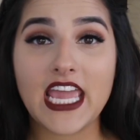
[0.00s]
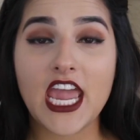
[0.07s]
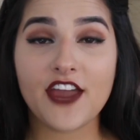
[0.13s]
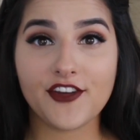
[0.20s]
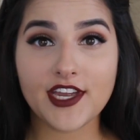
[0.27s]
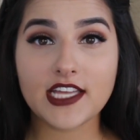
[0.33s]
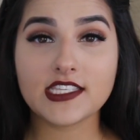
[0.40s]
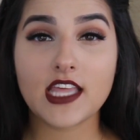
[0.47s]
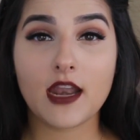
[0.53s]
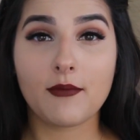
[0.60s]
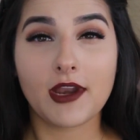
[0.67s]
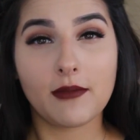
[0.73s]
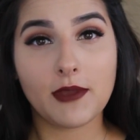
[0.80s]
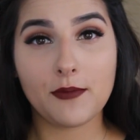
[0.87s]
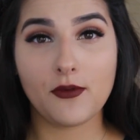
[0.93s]
the areas that
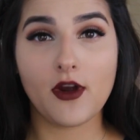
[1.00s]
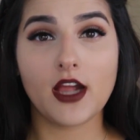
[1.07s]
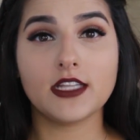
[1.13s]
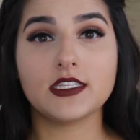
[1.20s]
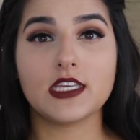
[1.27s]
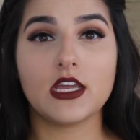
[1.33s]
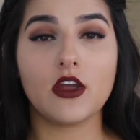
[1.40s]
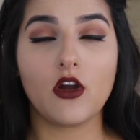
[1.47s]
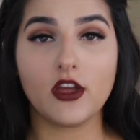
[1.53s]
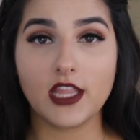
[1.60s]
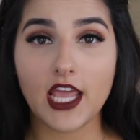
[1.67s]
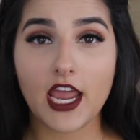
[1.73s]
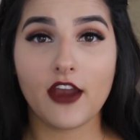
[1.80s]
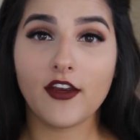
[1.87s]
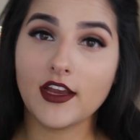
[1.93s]
I'm going to be bronzing are
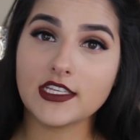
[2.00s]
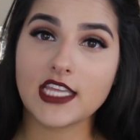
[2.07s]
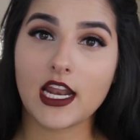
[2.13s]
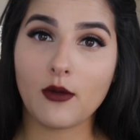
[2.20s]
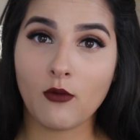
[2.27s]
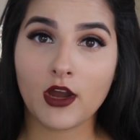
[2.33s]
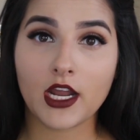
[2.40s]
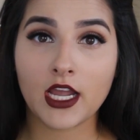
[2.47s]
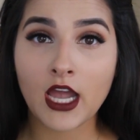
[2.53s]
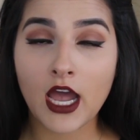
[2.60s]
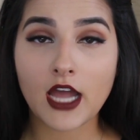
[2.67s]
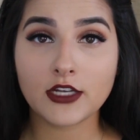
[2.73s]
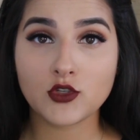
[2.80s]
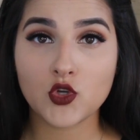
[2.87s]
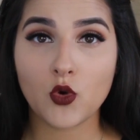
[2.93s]
the areas that I want to
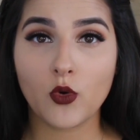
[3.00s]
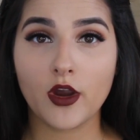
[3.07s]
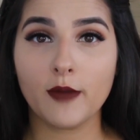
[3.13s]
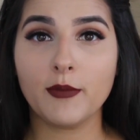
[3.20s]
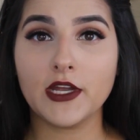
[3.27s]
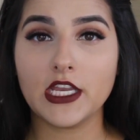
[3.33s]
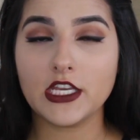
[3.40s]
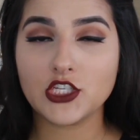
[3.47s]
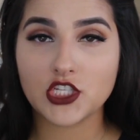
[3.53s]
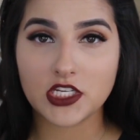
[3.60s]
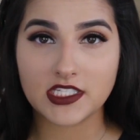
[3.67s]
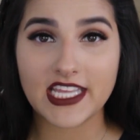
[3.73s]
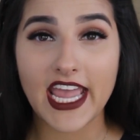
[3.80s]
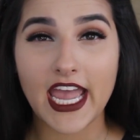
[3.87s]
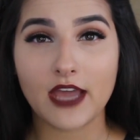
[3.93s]
contour, but it's
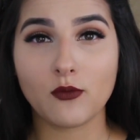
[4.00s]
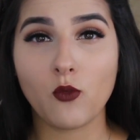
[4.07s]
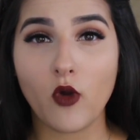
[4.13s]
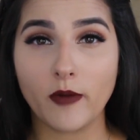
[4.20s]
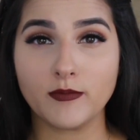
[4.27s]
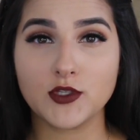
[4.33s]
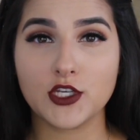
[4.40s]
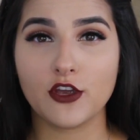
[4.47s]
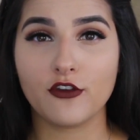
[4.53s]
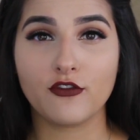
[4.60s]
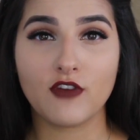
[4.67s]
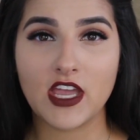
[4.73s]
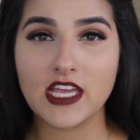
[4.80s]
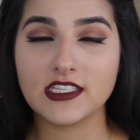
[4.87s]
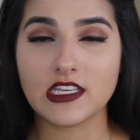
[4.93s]
just to add warmth to your
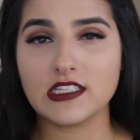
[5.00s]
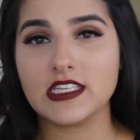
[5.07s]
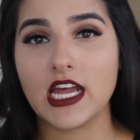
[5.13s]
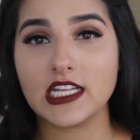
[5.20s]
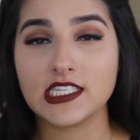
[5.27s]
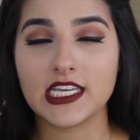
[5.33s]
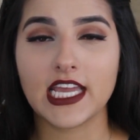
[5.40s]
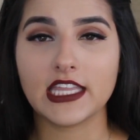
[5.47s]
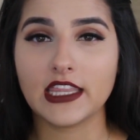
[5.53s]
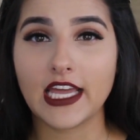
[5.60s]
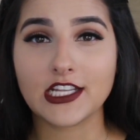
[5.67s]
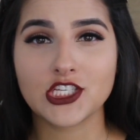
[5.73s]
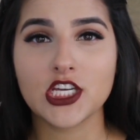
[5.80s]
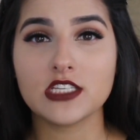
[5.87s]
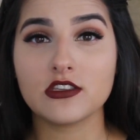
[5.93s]
face. It's not to get
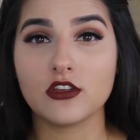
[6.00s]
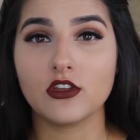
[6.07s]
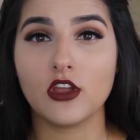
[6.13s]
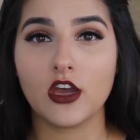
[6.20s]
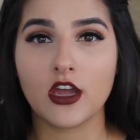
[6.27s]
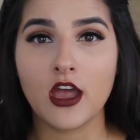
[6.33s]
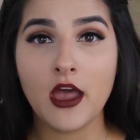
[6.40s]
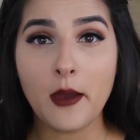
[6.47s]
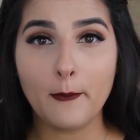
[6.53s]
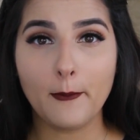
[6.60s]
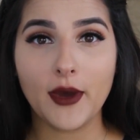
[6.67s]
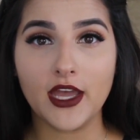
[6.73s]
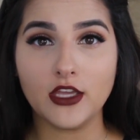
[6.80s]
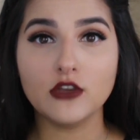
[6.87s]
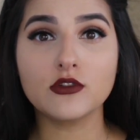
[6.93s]
that chiseled look,
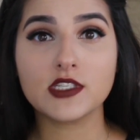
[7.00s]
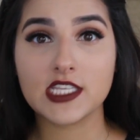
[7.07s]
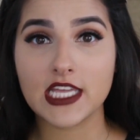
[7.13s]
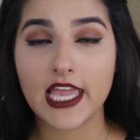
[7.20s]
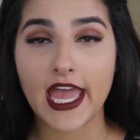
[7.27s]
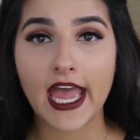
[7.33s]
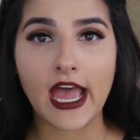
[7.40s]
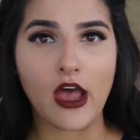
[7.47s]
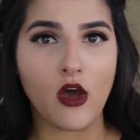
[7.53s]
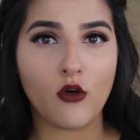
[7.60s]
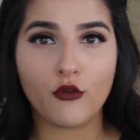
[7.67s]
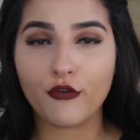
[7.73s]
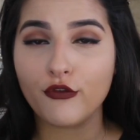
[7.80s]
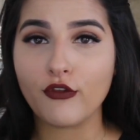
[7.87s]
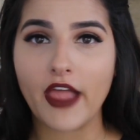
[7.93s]
but you see
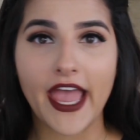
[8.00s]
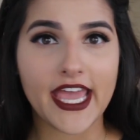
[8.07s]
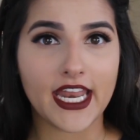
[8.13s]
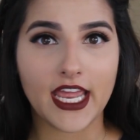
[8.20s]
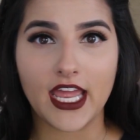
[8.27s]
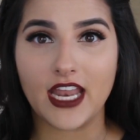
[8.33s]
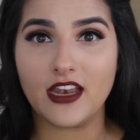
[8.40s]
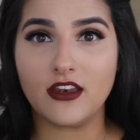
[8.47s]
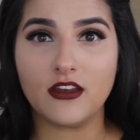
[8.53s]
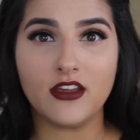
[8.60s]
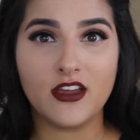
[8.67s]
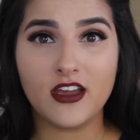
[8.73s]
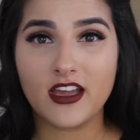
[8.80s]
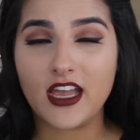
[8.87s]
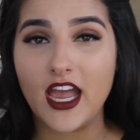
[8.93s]
how flat and
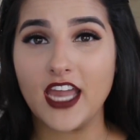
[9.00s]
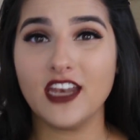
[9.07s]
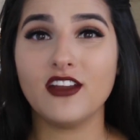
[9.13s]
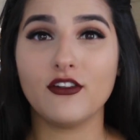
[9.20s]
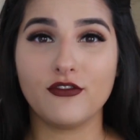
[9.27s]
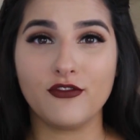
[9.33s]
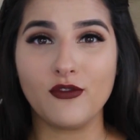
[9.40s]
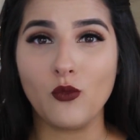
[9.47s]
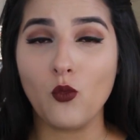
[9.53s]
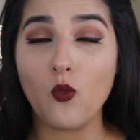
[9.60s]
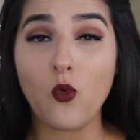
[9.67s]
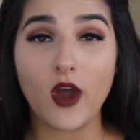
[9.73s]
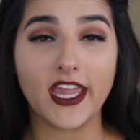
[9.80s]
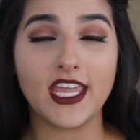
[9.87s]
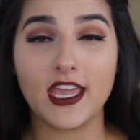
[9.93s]
kind of
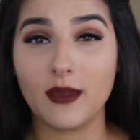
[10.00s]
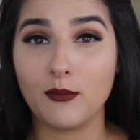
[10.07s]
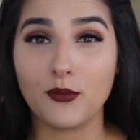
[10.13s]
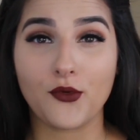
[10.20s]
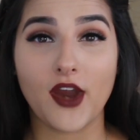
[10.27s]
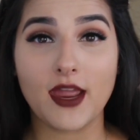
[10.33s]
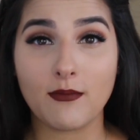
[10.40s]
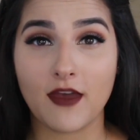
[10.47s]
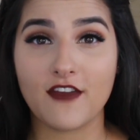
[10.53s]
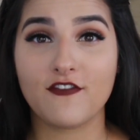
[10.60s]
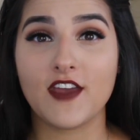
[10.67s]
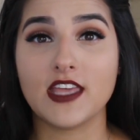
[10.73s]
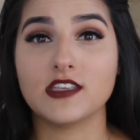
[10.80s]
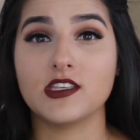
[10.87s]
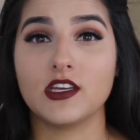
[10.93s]
white and bright my
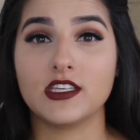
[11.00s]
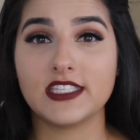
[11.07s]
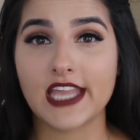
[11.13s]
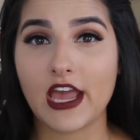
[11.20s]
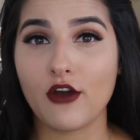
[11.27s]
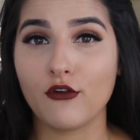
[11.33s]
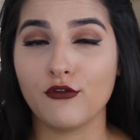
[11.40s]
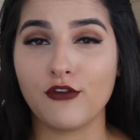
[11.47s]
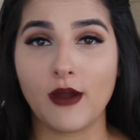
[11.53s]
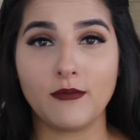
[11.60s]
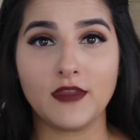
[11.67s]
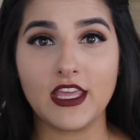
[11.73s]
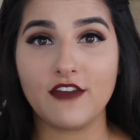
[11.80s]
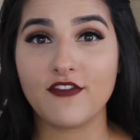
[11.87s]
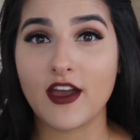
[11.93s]
face looks now
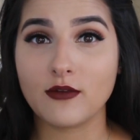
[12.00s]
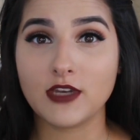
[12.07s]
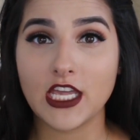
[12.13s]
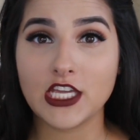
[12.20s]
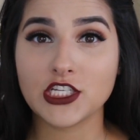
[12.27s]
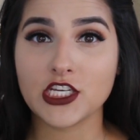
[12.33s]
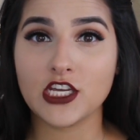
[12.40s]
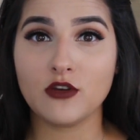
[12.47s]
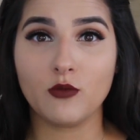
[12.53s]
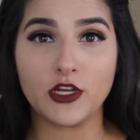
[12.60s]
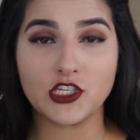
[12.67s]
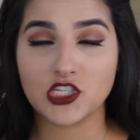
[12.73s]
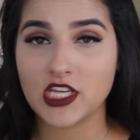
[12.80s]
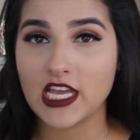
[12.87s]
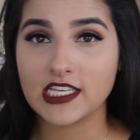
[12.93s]
from the foundation,
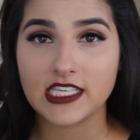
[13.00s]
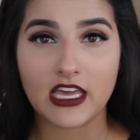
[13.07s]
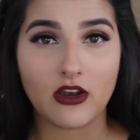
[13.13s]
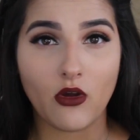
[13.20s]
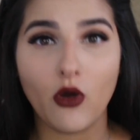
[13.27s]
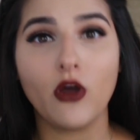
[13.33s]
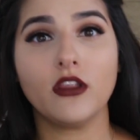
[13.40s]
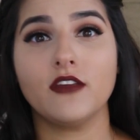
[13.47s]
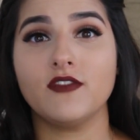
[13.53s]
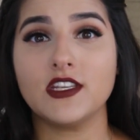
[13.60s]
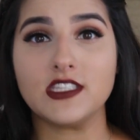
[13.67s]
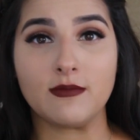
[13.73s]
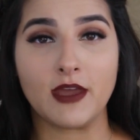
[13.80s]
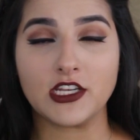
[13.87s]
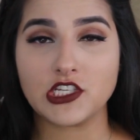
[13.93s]
which takes out all of the
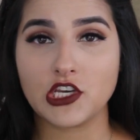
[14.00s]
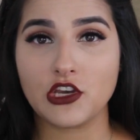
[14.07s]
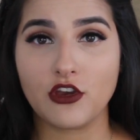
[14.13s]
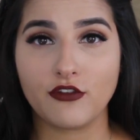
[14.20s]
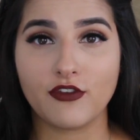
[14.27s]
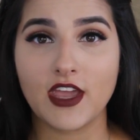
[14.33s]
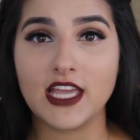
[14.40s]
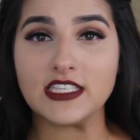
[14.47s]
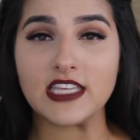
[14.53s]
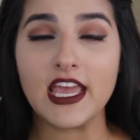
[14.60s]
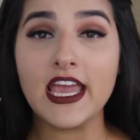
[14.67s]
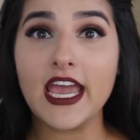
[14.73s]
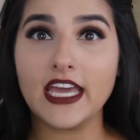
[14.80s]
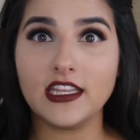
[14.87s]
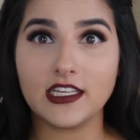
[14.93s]
dimension in your face,
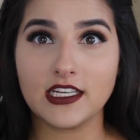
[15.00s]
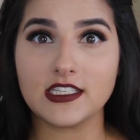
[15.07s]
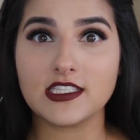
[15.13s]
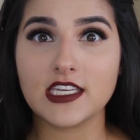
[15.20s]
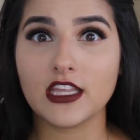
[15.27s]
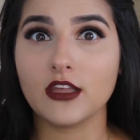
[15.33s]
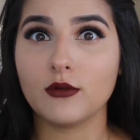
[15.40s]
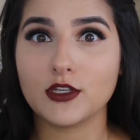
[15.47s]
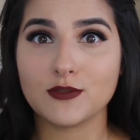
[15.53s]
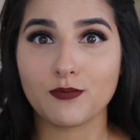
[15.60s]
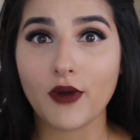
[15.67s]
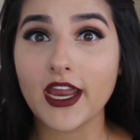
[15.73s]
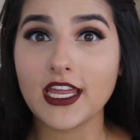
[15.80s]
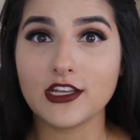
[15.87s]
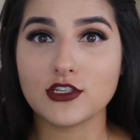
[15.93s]
and the concealer, which
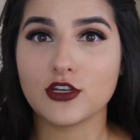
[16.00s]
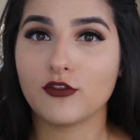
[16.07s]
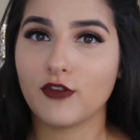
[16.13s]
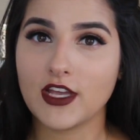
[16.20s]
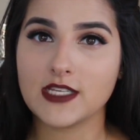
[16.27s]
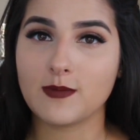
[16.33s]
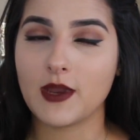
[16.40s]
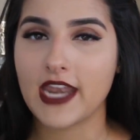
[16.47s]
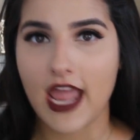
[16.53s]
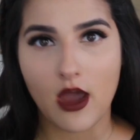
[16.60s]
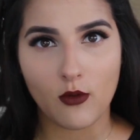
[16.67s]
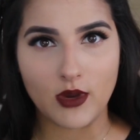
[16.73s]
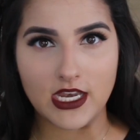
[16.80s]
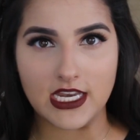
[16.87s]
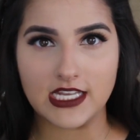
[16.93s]
brightens your face, but
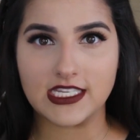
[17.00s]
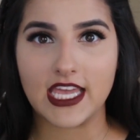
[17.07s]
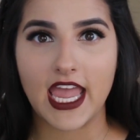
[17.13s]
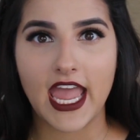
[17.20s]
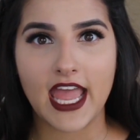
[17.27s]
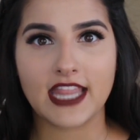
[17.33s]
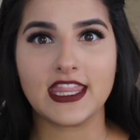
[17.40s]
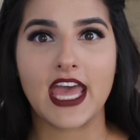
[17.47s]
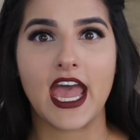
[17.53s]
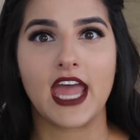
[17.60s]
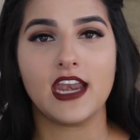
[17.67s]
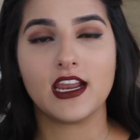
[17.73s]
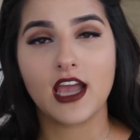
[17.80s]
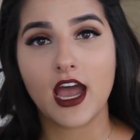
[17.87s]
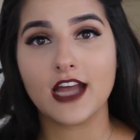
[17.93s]
now we need to add
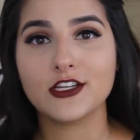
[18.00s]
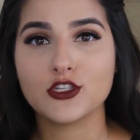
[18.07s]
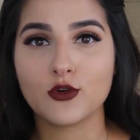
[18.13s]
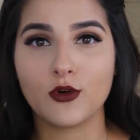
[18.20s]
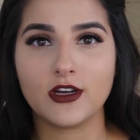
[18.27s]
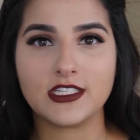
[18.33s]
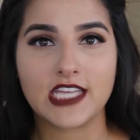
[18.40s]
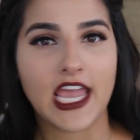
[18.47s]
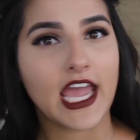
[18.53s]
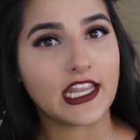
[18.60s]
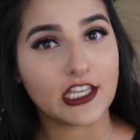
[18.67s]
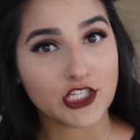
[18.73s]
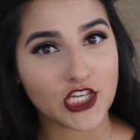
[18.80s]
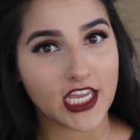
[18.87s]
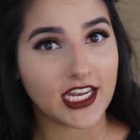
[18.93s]
that contour to
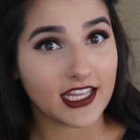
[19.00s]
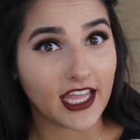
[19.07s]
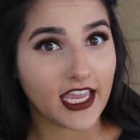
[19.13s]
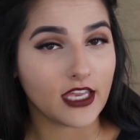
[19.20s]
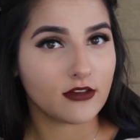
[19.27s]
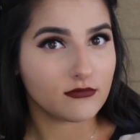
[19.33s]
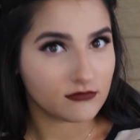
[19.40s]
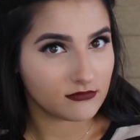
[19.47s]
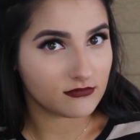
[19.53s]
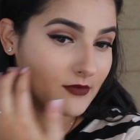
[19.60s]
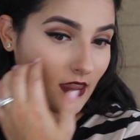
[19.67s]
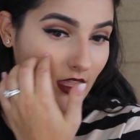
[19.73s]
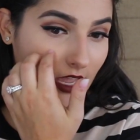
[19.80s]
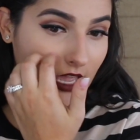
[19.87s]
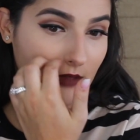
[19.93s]
add the shade and light.
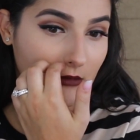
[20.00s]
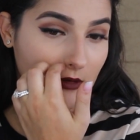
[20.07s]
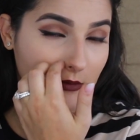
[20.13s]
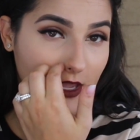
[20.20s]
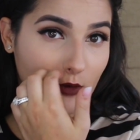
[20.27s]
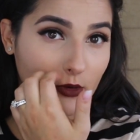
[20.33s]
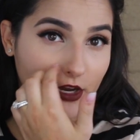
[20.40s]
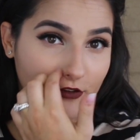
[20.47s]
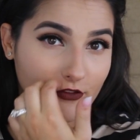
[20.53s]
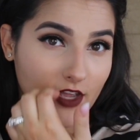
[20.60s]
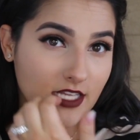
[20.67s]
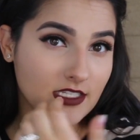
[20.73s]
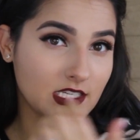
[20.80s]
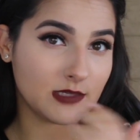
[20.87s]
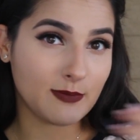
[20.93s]
I'm going to make weird
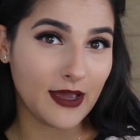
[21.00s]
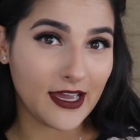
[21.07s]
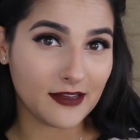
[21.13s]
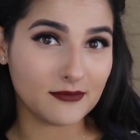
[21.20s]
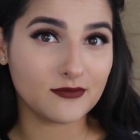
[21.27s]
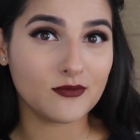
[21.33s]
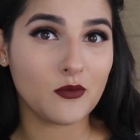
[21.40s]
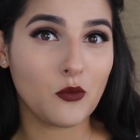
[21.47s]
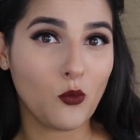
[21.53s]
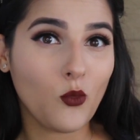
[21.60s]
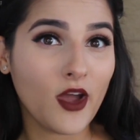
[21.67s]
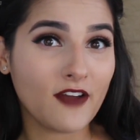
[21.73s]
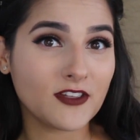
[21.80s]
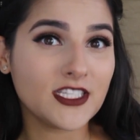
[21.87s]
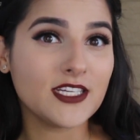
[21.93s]
faces, but
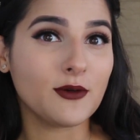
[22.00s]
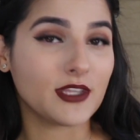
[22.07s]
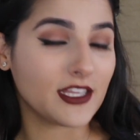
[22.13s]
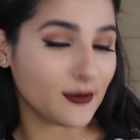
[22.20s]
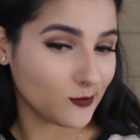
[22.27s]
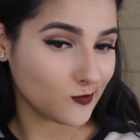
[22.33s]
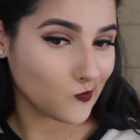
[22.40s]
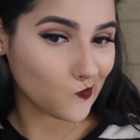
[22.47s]
we'll have to deal with it.